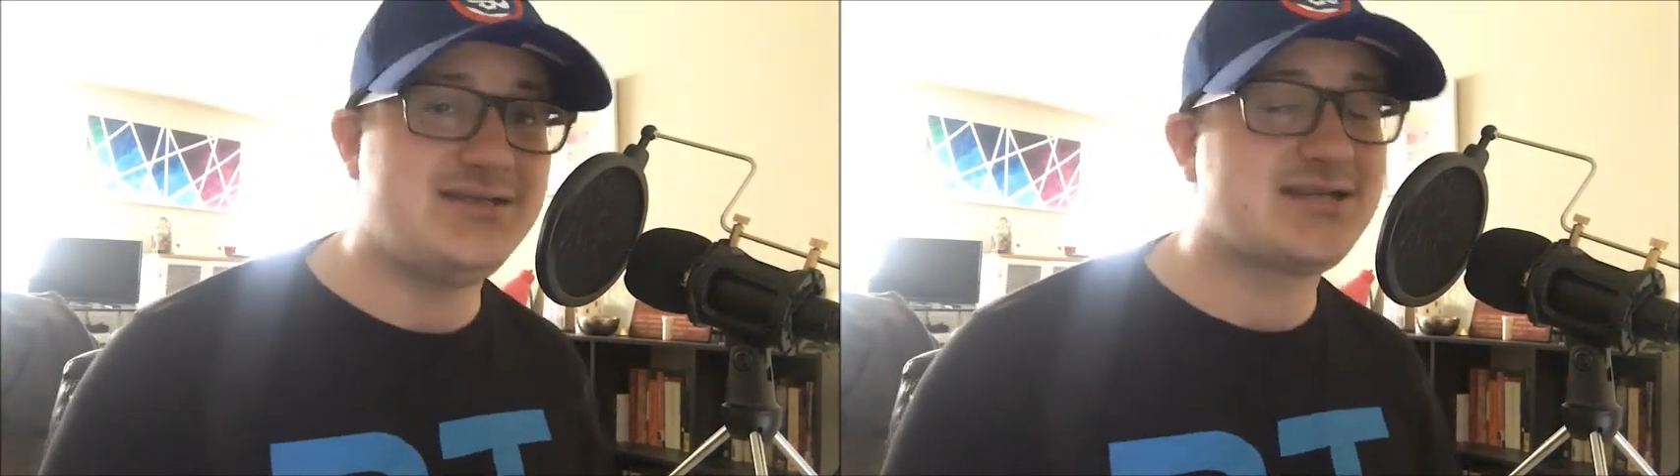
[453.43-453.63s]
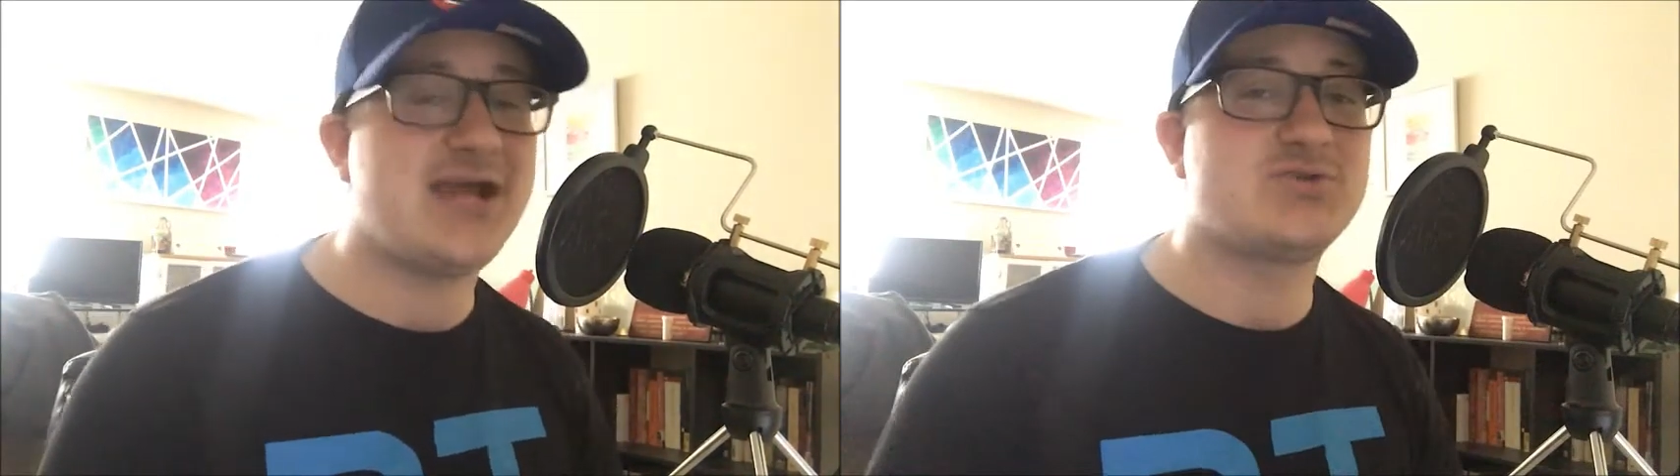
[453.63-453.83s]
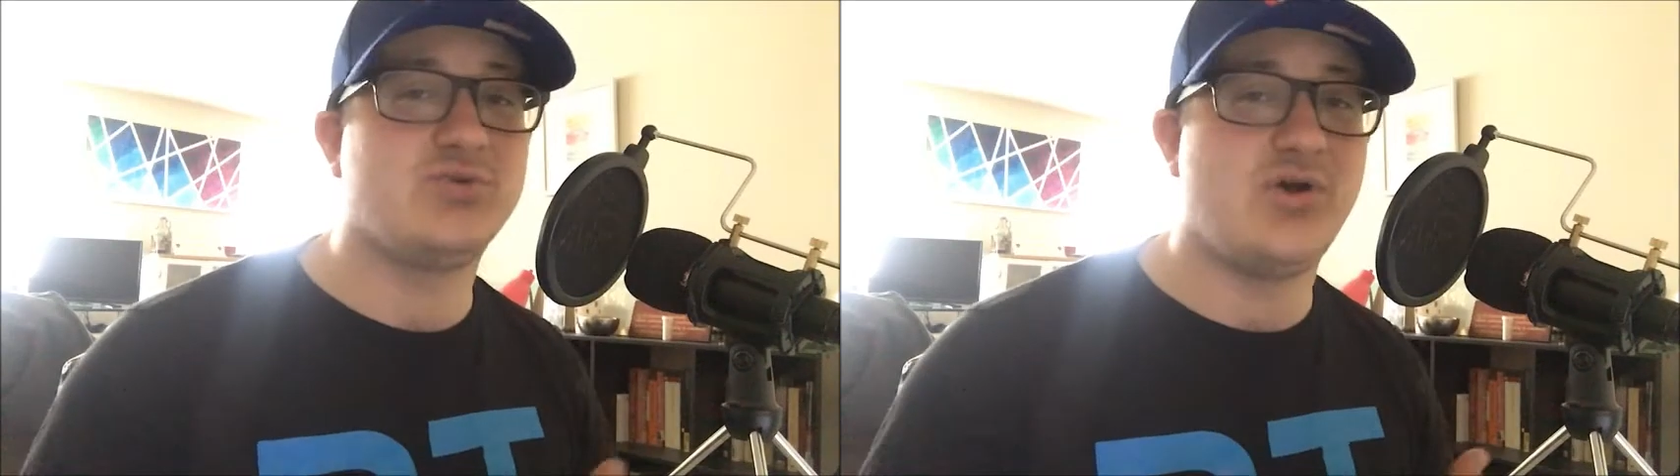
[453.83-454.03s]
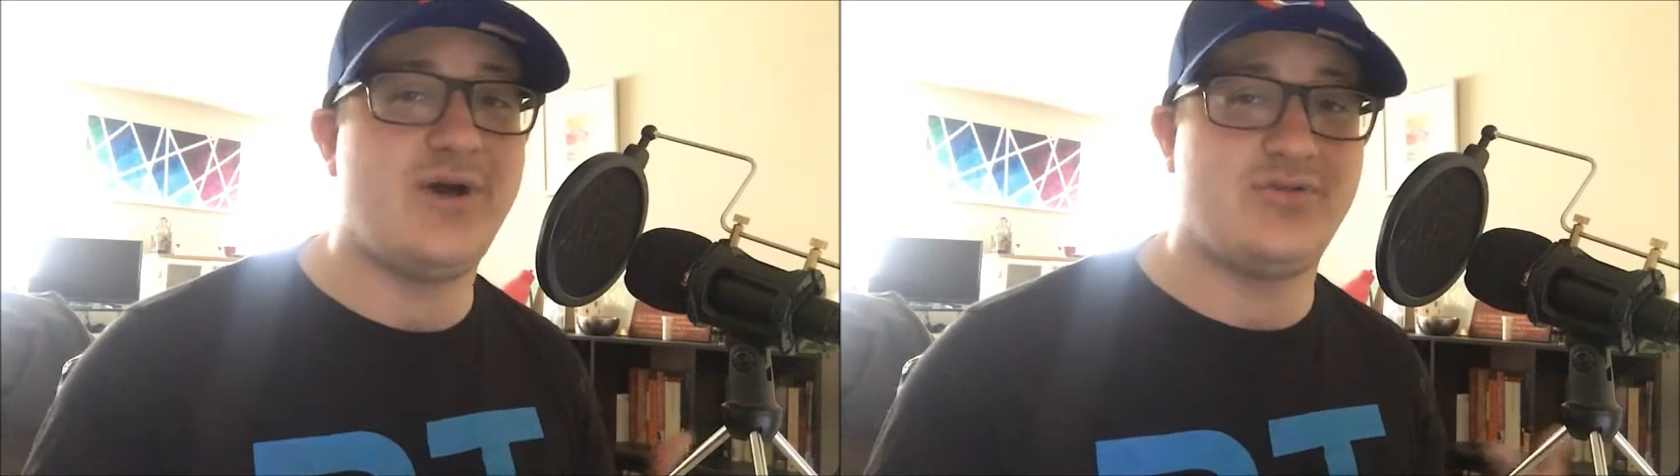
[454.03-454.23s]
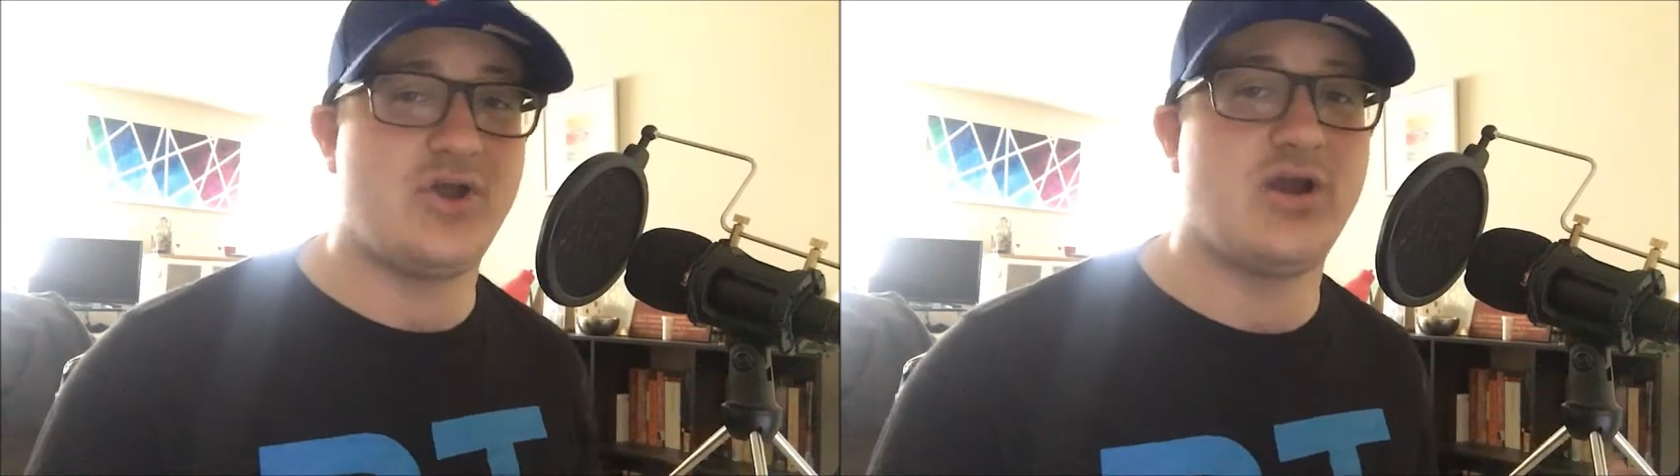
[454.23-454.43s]
These guys will
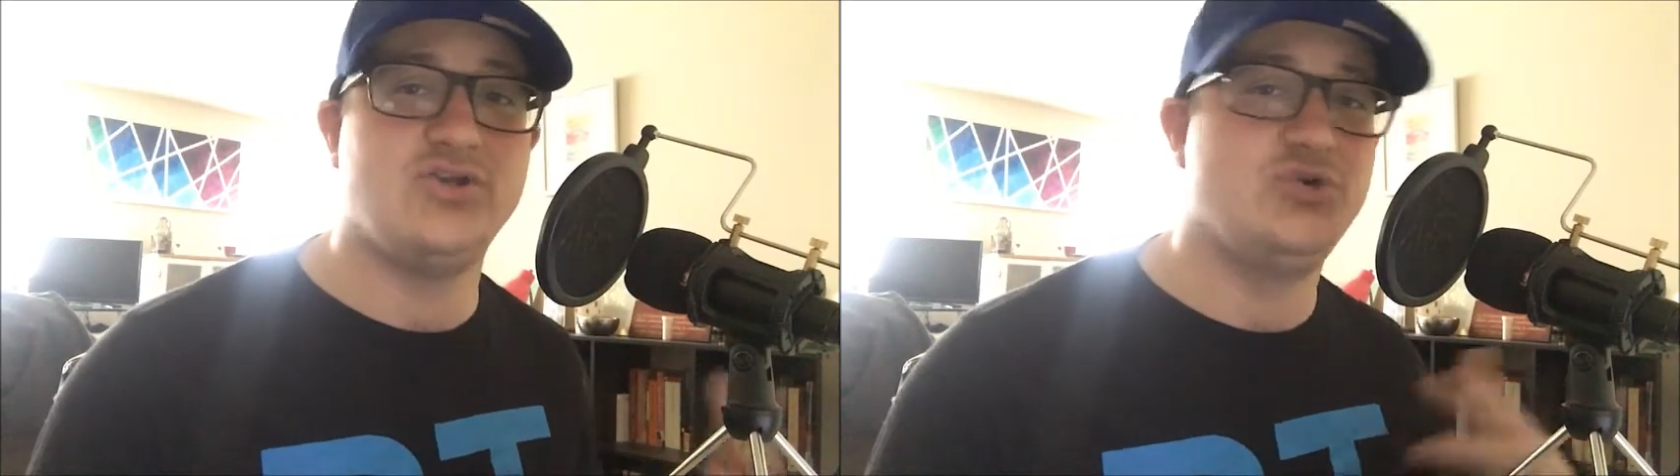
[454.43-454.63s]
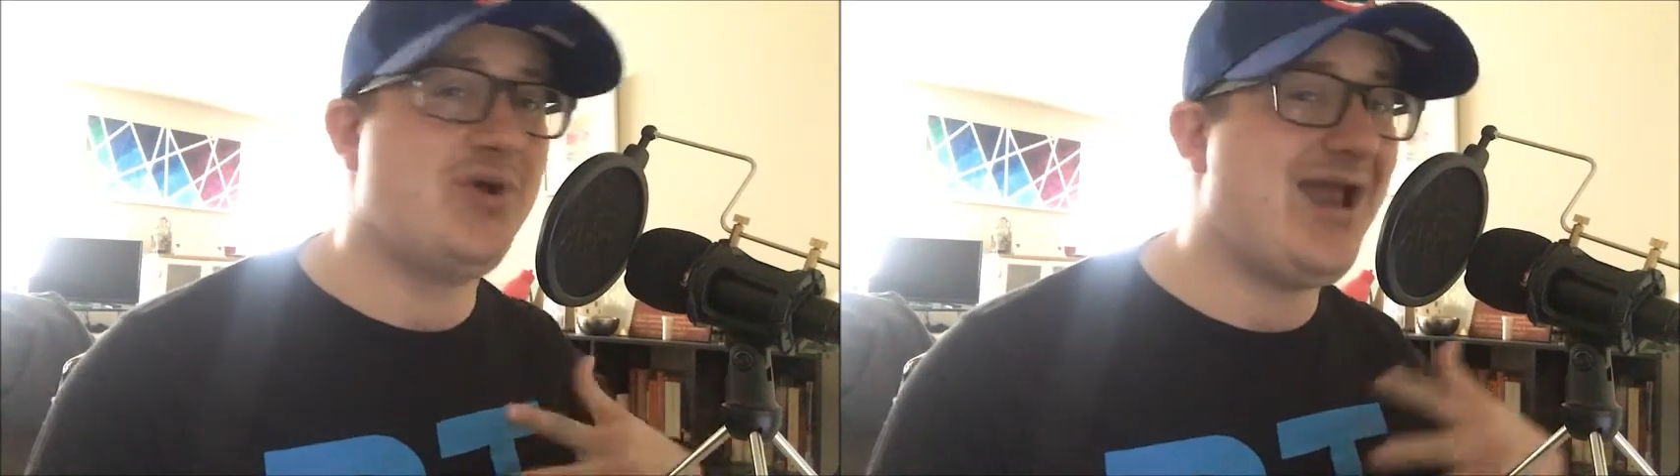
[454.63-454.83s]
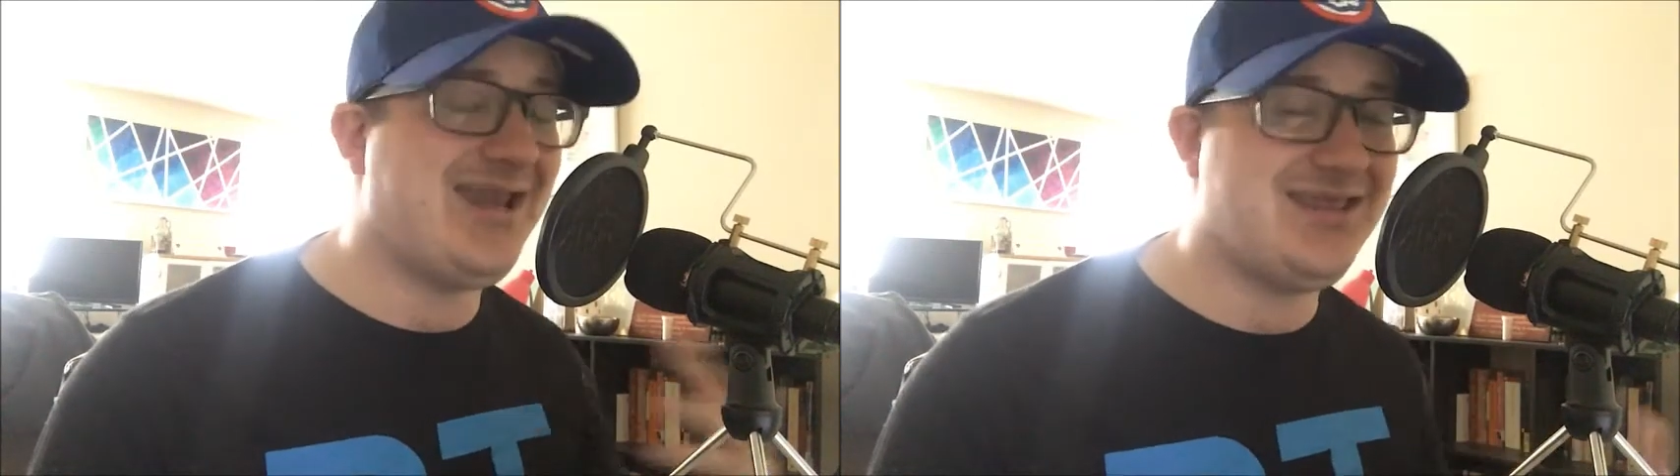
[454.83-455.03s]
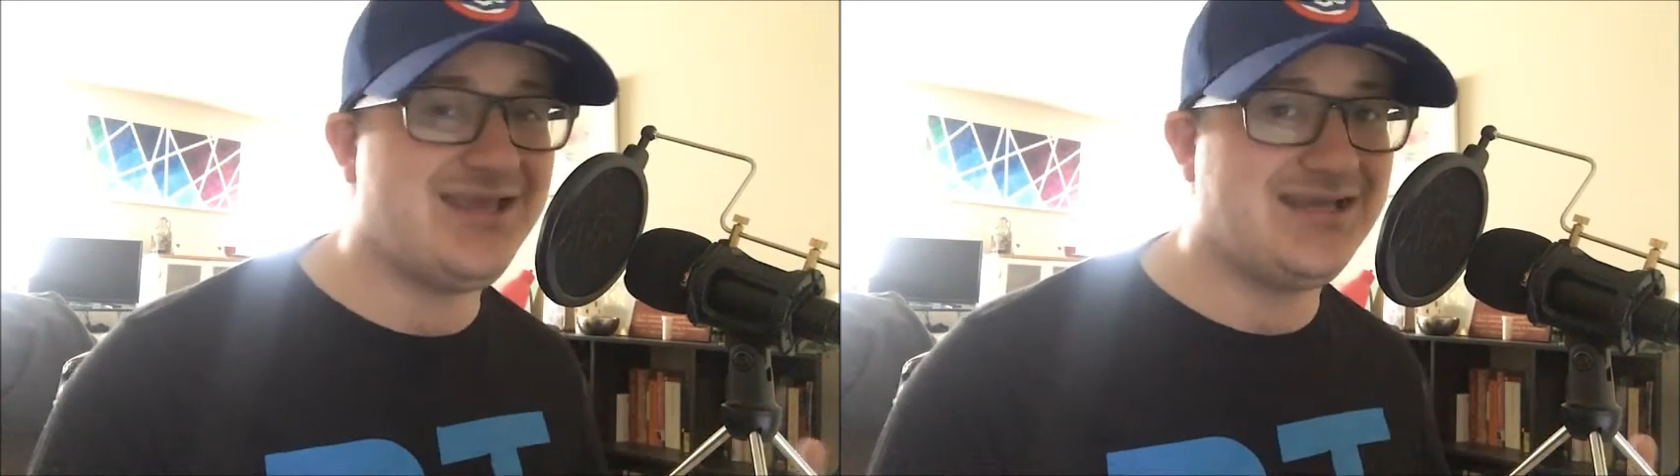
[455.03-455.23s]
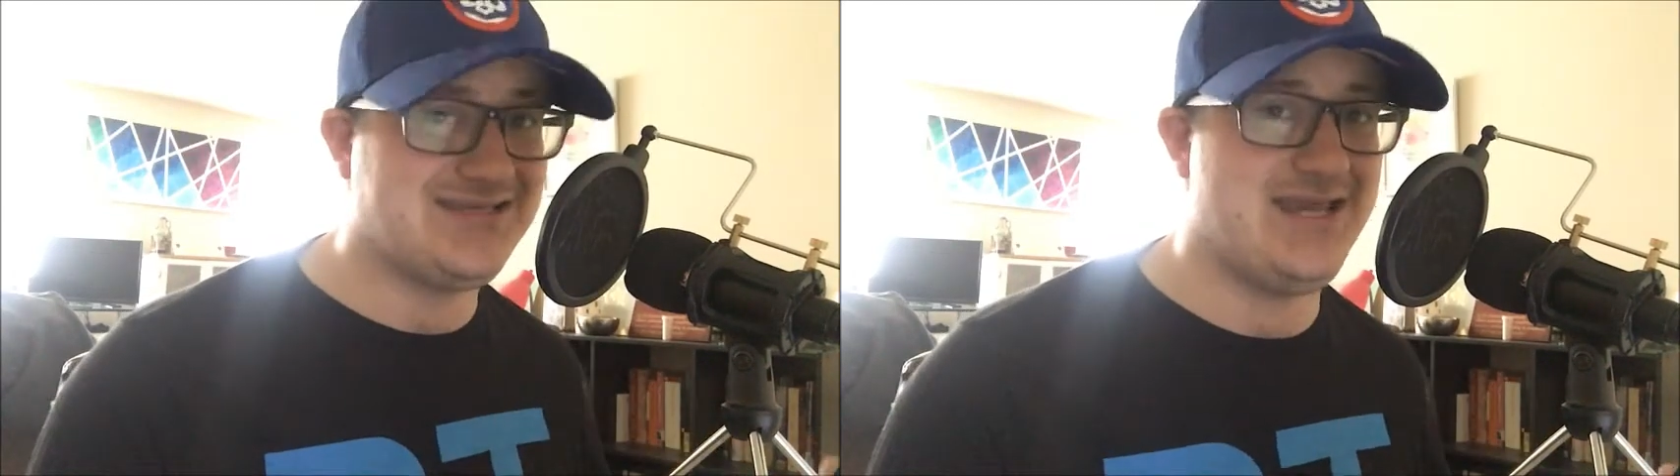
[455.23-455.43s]
go out there and do
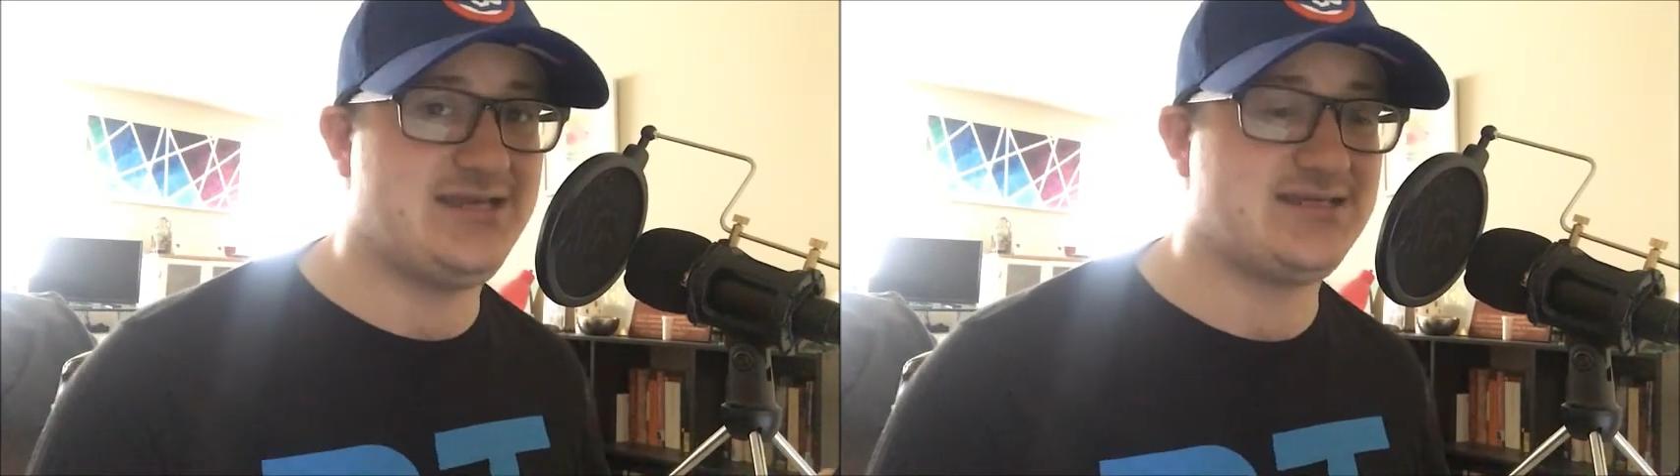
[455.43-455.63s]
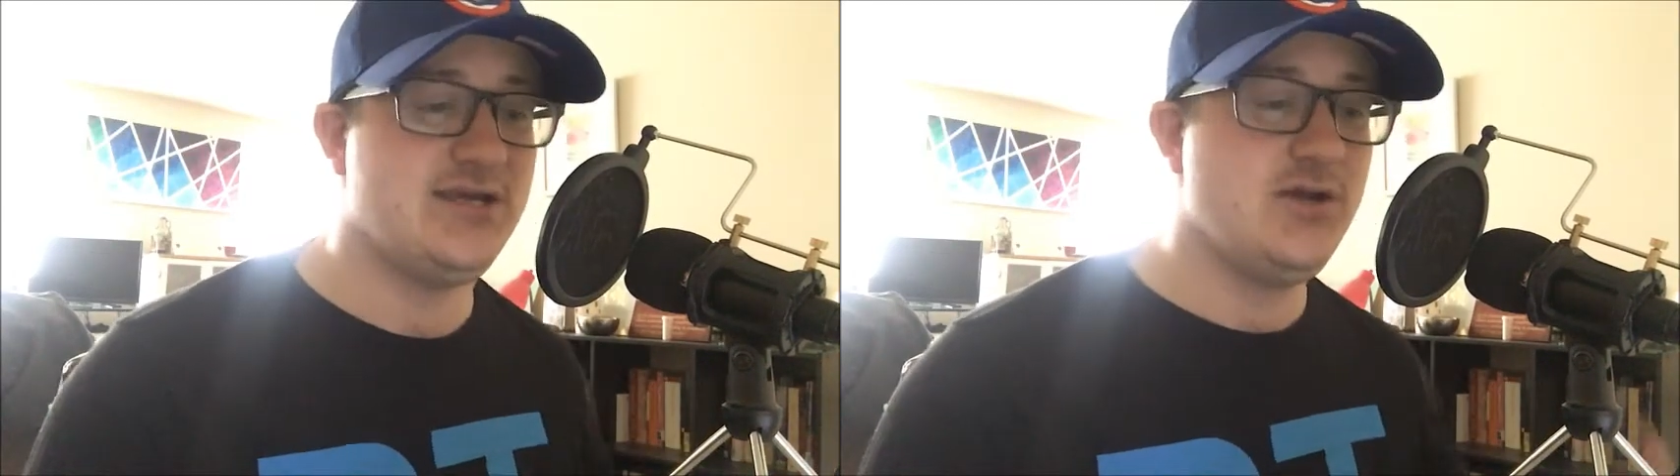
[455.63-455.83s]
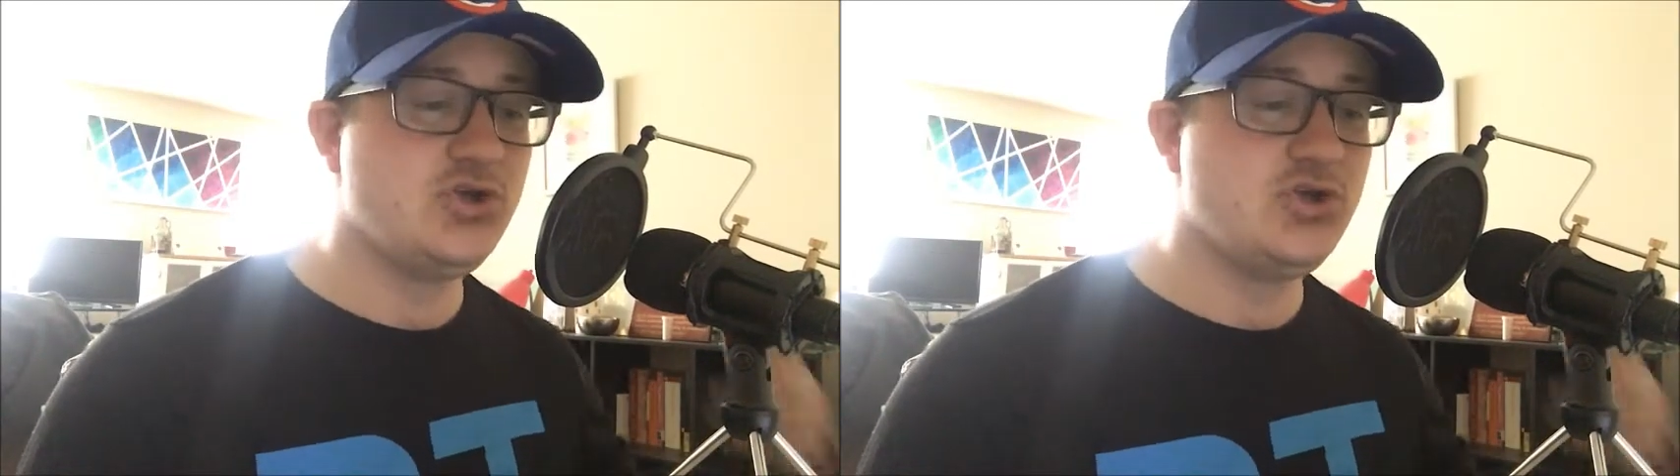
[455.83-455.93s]
anything it takes